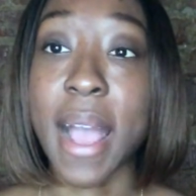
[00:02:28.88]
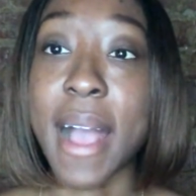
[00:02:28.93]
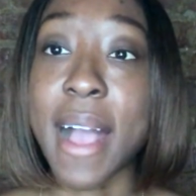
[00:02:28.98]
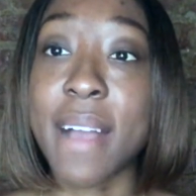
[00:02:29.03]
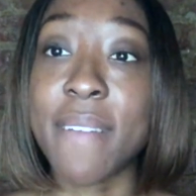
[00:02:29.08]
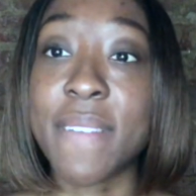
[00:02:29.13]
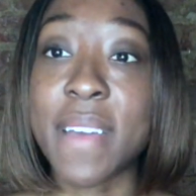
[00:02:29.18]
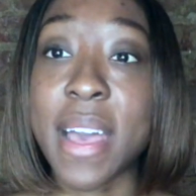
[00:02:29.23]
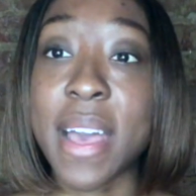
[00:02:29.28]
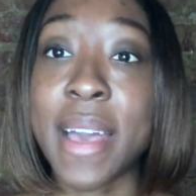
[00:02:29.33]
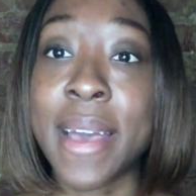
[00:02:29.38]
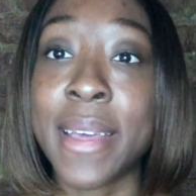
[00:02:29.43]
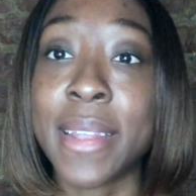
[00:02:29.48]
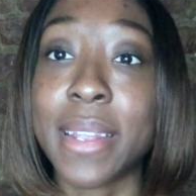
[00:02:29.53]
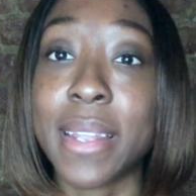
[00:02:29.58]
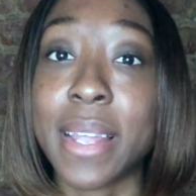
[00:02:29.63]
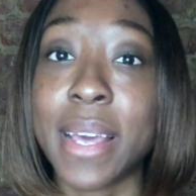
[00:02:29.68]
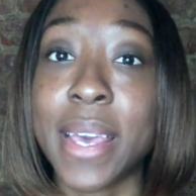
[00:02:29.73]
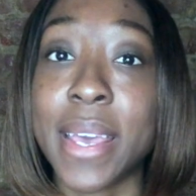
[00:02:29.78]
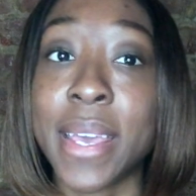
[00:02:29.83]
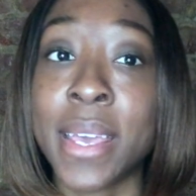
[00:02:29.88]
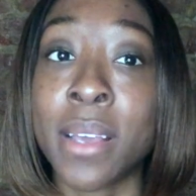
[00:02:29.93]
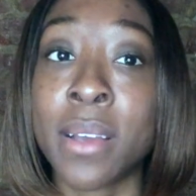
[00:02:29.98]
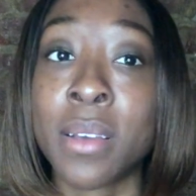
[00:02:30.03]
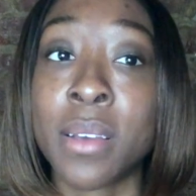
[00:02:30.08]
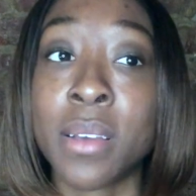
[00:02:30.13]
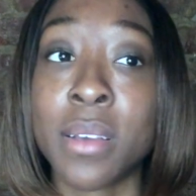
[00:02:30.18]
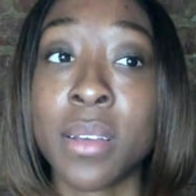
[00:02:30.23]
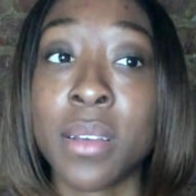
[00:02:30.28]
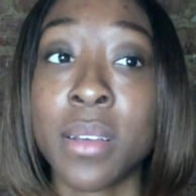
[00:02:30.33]
I've had, like,
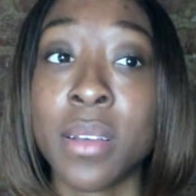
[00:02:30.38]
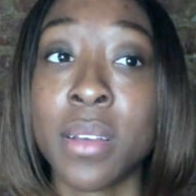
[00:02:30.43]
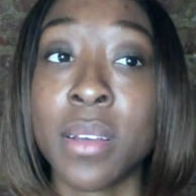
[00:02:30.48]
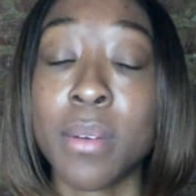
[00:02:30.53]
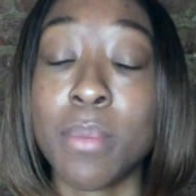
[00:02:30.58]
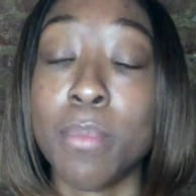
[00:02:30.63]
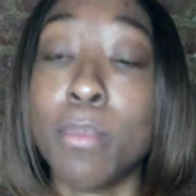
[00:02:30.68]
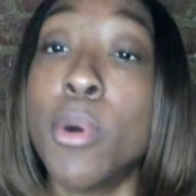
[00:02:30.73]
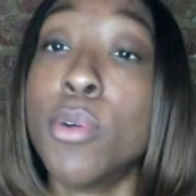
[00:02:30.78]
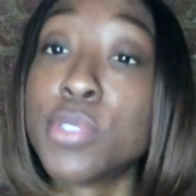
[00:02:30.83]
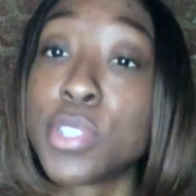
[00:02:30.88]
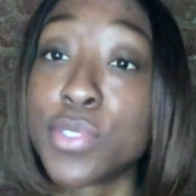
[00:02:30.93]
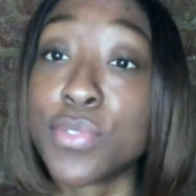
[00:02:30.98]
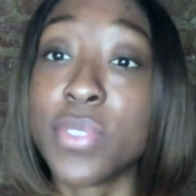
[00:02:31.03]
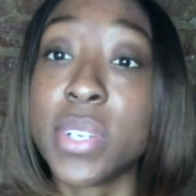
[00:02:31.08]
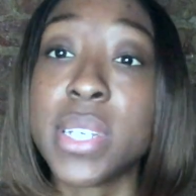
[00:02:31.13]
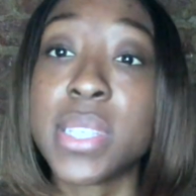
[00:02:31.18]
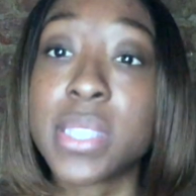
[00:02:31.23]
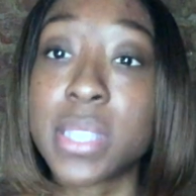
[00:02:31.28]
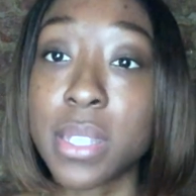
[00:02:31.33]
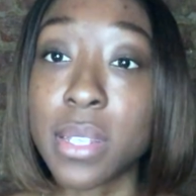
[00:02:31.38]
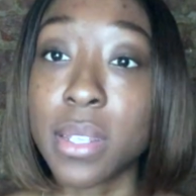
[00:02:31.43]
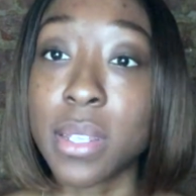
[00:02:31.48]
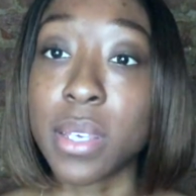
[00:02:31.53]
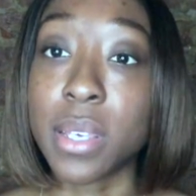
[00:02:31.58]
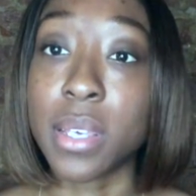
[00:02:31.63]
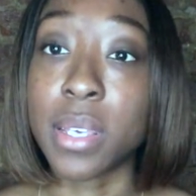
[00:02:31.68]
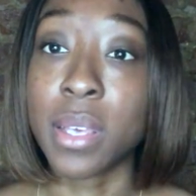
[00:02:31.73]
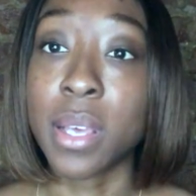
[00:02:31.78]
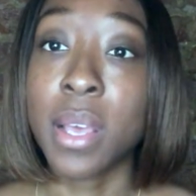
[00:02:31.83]
most
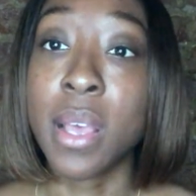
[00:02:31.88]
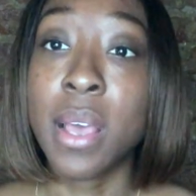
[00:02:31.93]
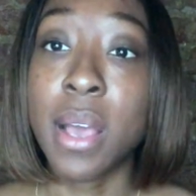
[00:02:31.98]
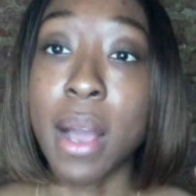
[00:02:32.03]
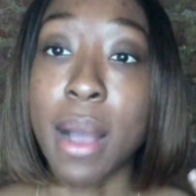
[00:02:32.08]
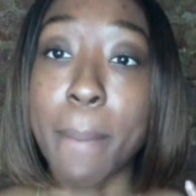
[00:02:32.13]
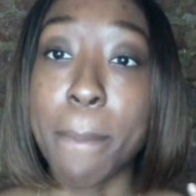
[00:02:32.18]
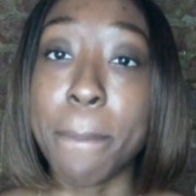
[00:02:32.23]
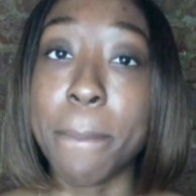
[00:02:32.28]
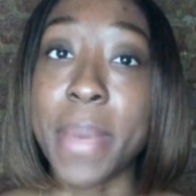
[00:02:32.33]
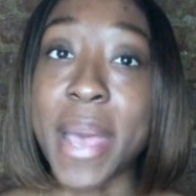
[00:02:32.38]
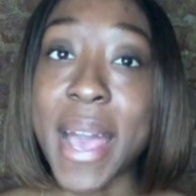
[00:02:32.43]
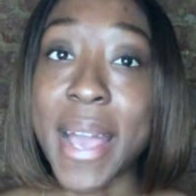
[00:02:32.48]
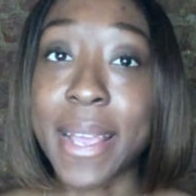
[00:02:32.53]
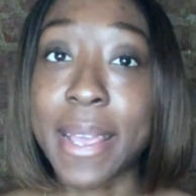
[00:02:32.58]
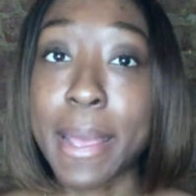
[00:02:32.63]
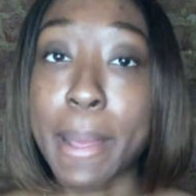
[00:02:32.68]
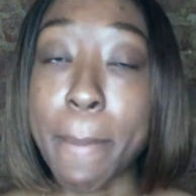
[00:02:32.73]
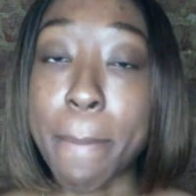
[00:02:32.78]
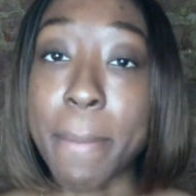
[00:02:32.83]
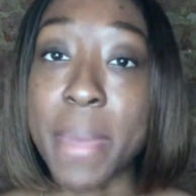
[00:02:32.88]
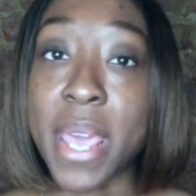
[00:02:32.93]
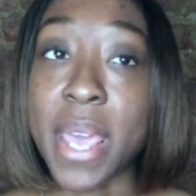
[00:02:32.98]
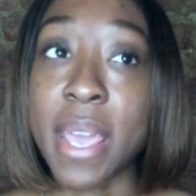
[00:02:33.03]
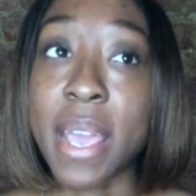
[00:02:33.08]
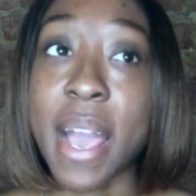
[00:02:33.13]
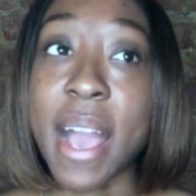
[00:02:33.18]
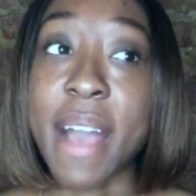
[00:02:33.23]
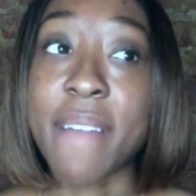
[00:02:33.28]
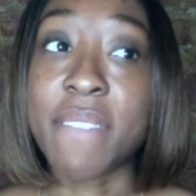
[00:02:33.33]
recently, back in May,
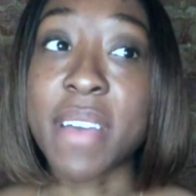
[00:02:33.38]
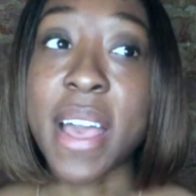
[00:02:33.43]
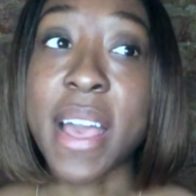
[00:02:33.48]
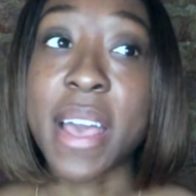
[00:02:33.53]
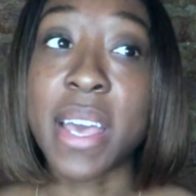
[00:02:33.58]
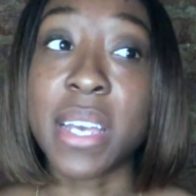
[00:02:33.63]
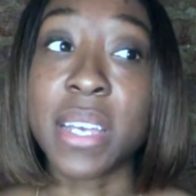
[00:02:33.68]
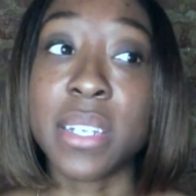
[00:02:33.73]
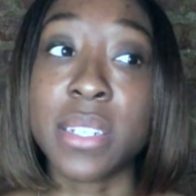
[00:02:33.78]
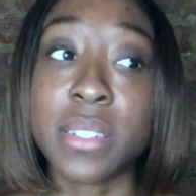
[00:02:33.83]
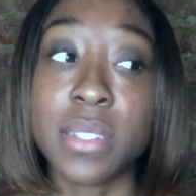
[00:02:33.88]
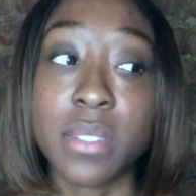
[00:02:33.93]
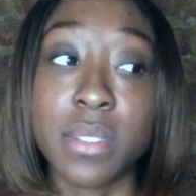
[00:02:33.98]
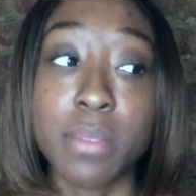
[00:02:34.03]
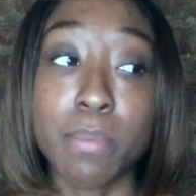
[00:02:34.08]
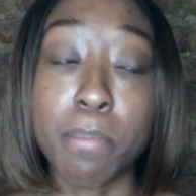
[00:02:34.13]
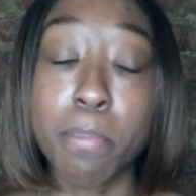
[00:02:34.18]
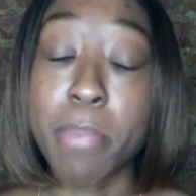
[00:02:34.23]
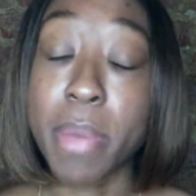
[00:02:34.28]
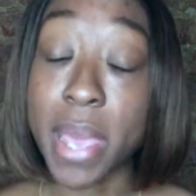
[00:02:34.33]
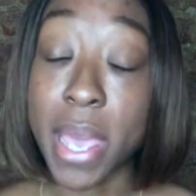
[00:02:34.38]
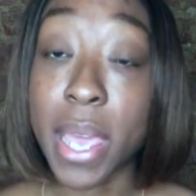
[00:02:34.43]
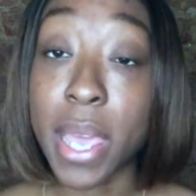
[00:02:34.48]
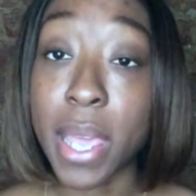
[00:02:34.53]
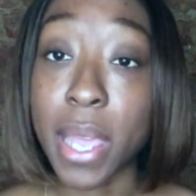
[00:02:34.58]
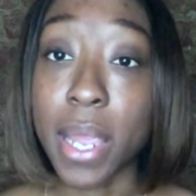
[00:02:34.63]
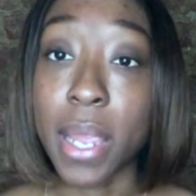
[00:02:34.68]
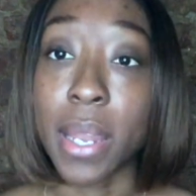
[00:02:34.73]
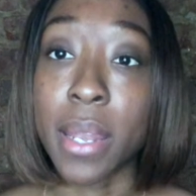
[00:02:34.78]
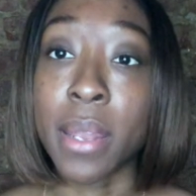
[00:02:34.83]
I've had
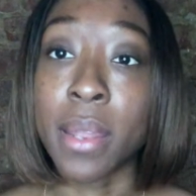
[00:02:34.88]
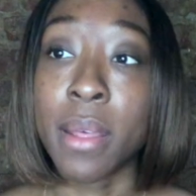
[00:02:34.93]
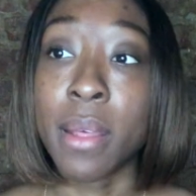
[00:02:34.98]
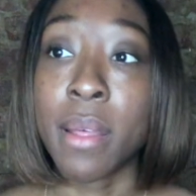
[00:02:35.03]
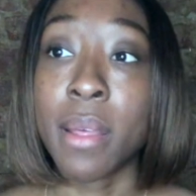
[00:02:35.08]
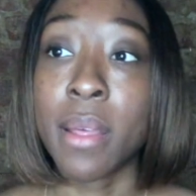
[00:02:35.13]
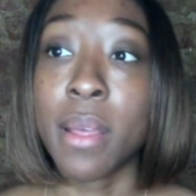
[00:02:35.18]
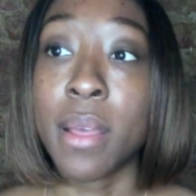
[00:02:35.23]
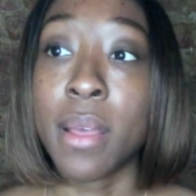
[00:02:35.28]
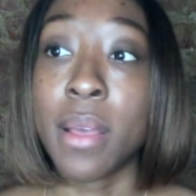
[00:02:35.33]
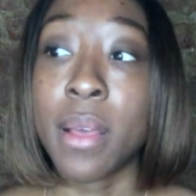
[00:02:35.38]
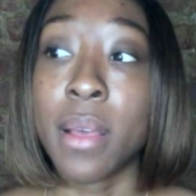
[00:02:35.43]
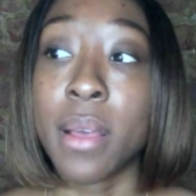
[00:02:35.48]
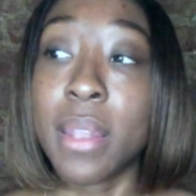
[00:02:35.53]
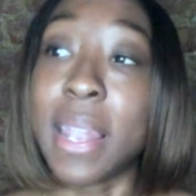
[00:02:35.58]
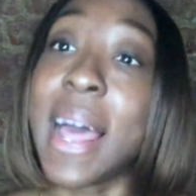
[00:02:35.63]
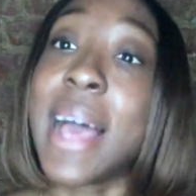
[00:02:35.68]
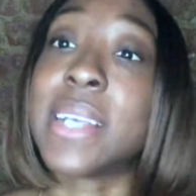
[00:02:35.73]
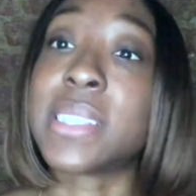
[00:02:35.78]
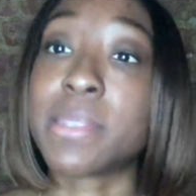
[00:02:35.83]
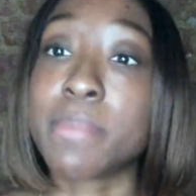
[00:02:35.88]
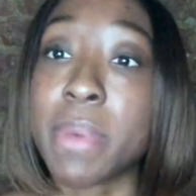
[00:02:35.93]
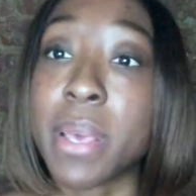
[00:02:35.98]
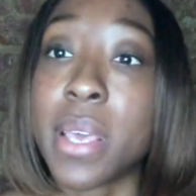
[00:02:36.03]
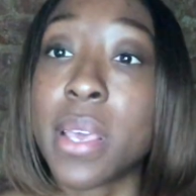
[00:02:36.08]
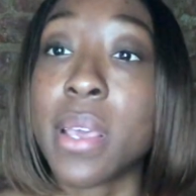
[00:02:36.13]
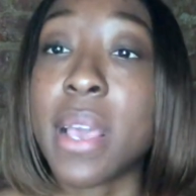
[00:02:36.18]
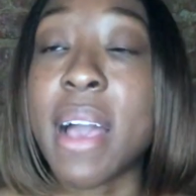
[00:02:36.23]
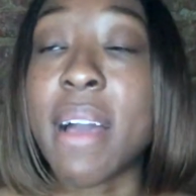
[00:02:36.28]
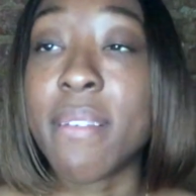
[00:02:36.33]
pain. Last
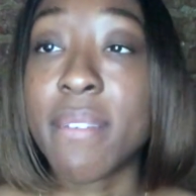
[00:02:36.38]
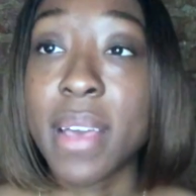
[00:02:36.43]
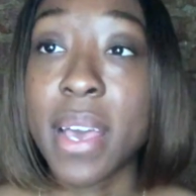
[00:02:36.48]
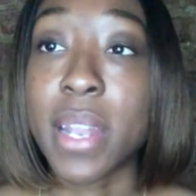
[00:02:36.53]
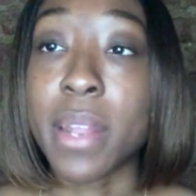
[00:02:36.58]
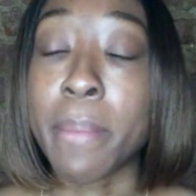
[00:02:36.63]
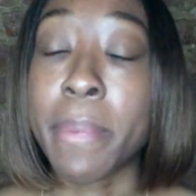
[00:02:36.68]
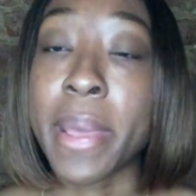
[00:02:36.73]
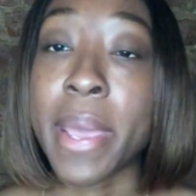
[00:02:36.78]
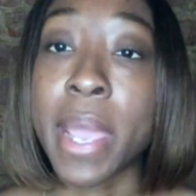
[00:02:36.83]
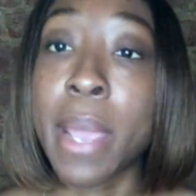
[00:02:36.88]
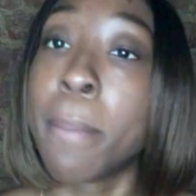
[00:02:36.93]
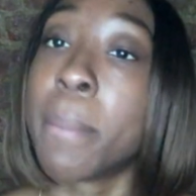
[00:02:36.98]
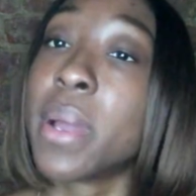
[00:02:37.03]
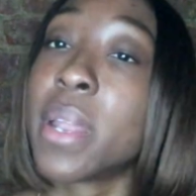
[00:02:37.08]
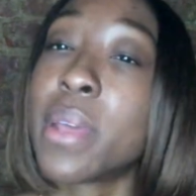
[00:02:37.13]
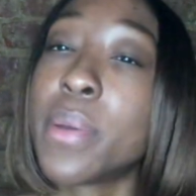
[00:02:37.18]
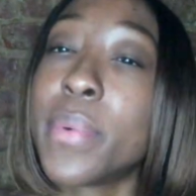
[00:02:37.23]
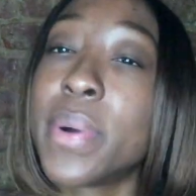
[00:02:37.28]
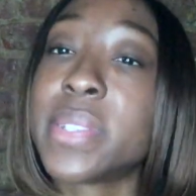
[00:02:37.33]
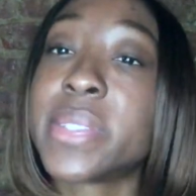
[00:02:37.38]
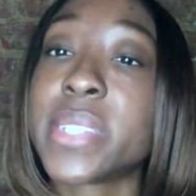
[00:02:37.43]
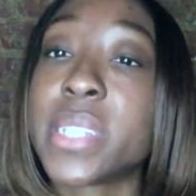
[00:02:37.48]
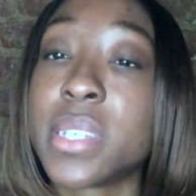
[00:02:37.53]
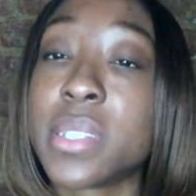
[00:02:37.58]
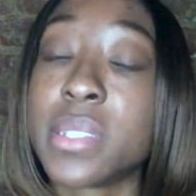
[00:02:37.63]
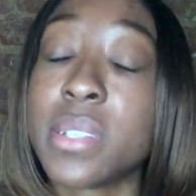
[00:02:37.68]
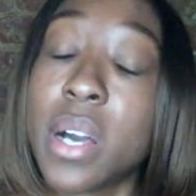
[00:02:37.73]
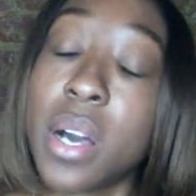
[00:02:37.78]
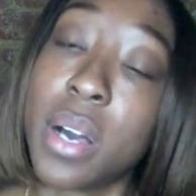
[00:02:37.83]
May, I've had a pain, but it wasn't
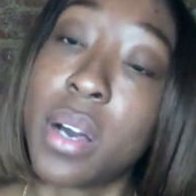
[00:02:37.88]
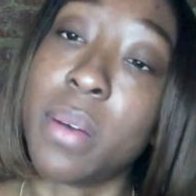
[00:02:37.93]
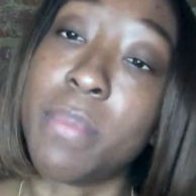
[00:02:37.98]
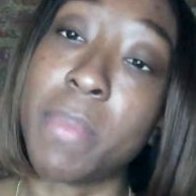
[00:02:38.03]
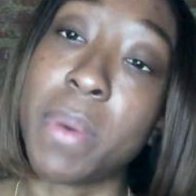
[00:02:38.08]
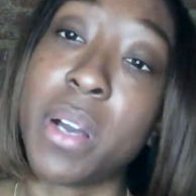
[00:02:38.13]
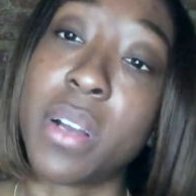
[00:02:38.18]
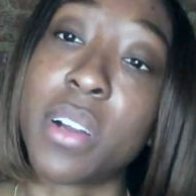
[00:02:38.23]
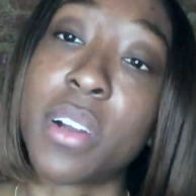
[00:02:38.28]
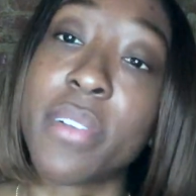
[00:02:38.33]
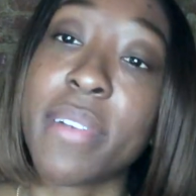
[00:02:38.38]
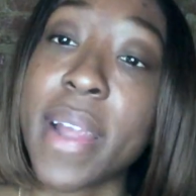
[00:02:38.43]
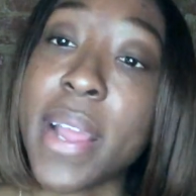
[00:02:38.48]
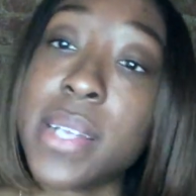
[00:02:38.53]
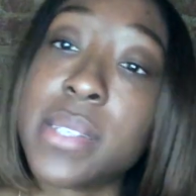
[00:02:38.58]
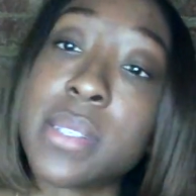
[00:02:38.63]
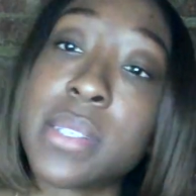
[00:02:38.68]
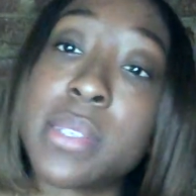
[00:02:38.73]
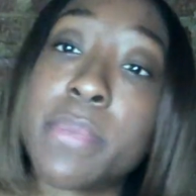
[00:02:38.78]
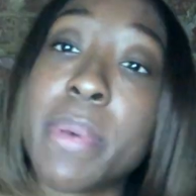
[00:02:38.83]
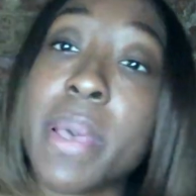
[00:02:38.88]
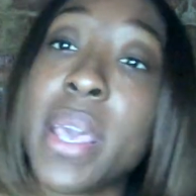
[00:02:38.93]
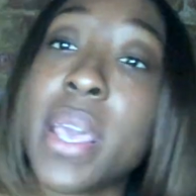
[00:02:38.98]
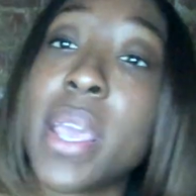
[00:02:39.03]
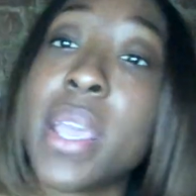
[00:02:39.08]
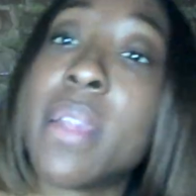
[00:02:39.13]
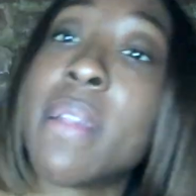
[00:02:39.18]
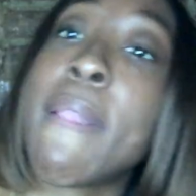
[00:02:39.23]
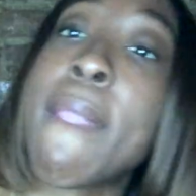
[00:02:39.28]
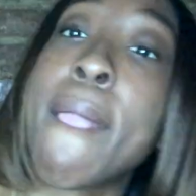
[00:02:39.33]
a crisis
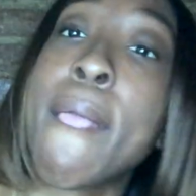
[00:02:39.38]
pain.